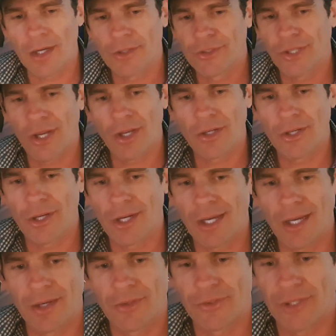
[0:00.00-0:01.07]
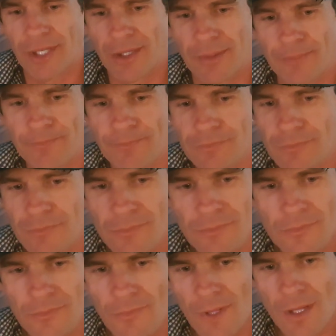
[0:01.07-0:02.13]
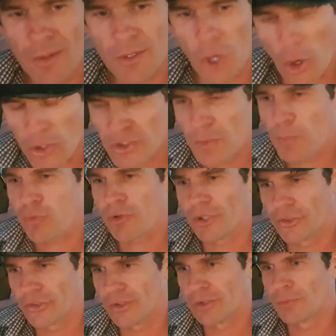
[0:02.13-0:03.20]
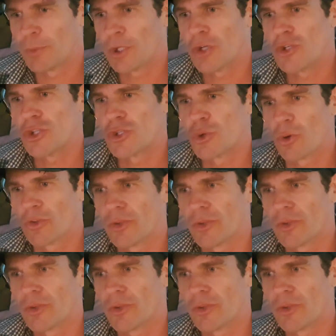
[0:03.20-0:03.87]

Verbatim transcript: I, I don't understand it going to prison because you took